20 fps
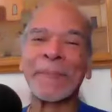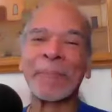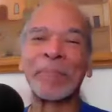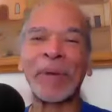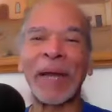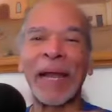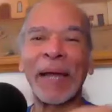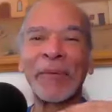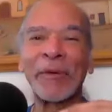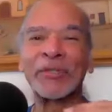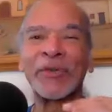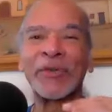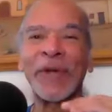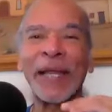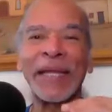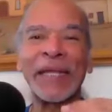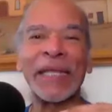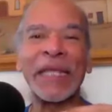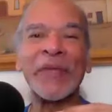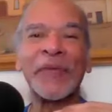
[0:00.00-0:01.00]
but I would
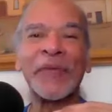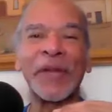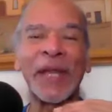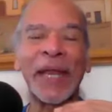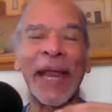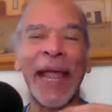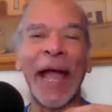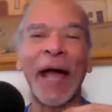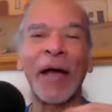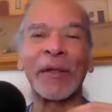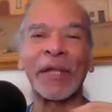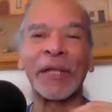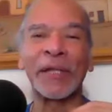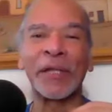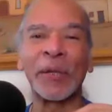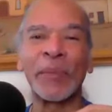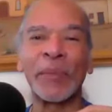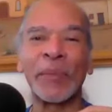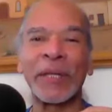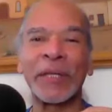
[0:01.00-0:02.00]
try to even it out a
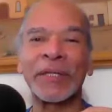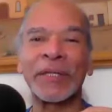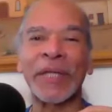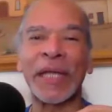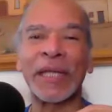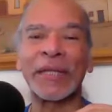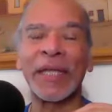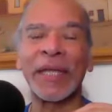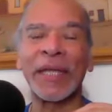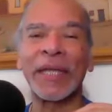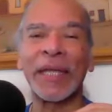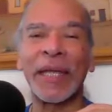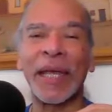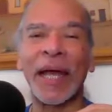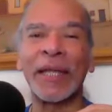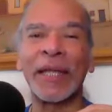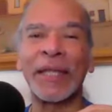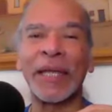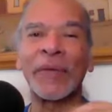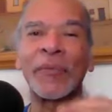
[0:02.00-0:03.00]
little bit because I think
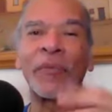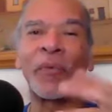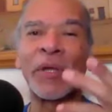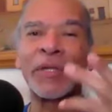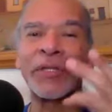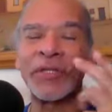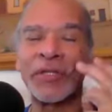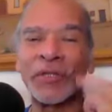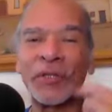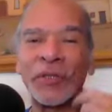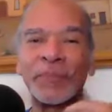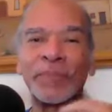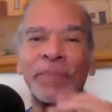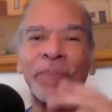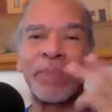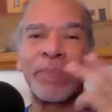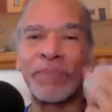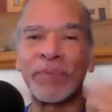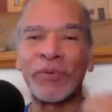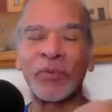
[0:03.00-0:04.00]
once you
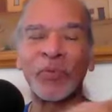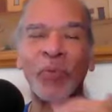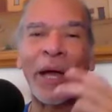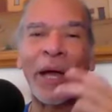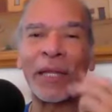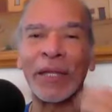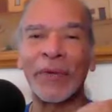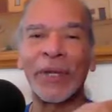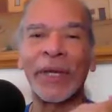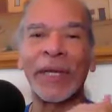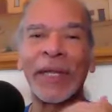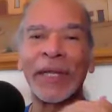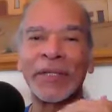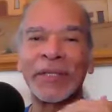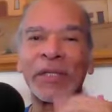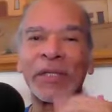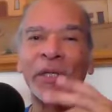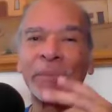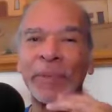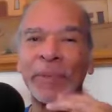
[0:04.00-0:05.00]
swallow it, it's
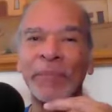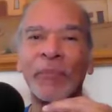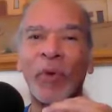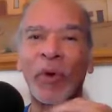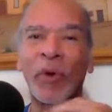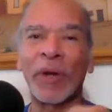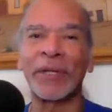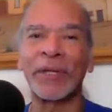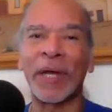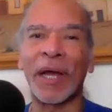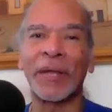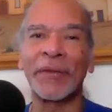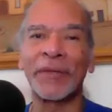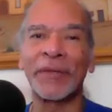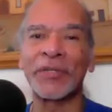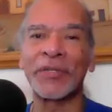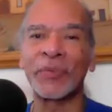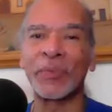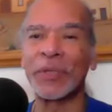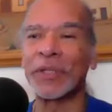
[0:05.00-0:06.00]
a little bit more on the
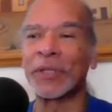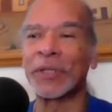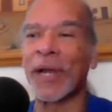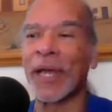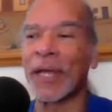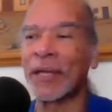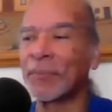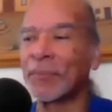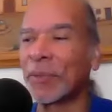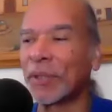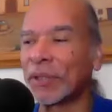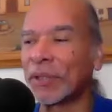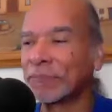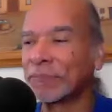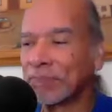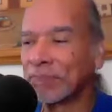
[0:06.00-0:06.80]
sweeter end. But